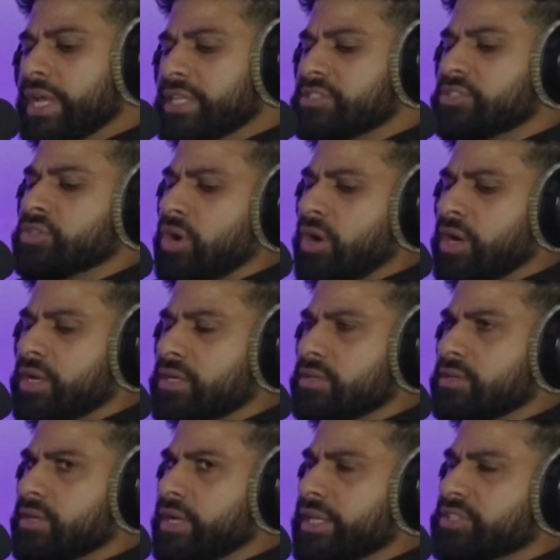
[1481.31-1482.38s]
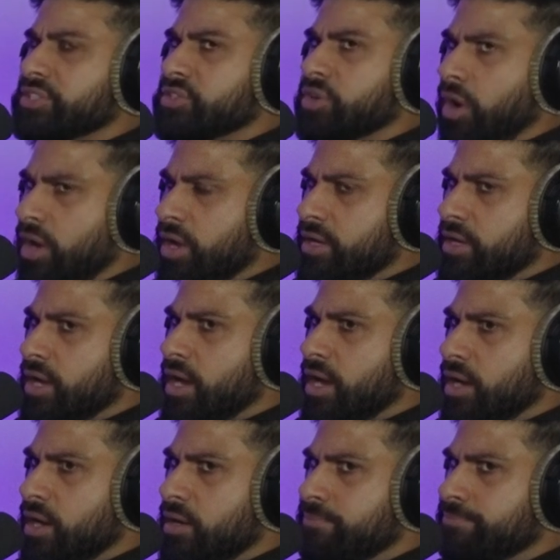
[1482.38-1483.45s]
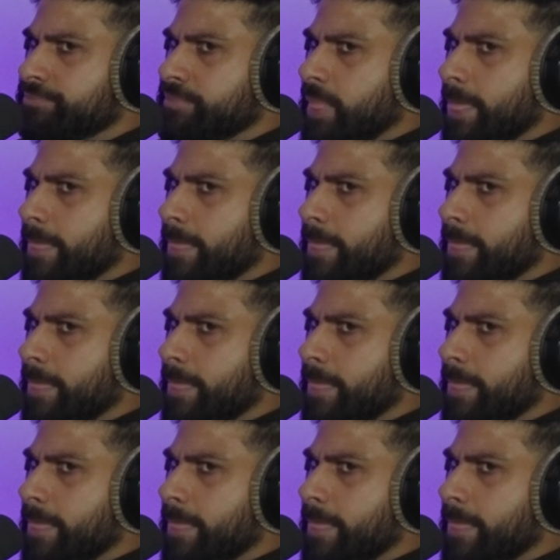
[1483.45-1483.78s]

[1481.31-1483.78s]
it's not out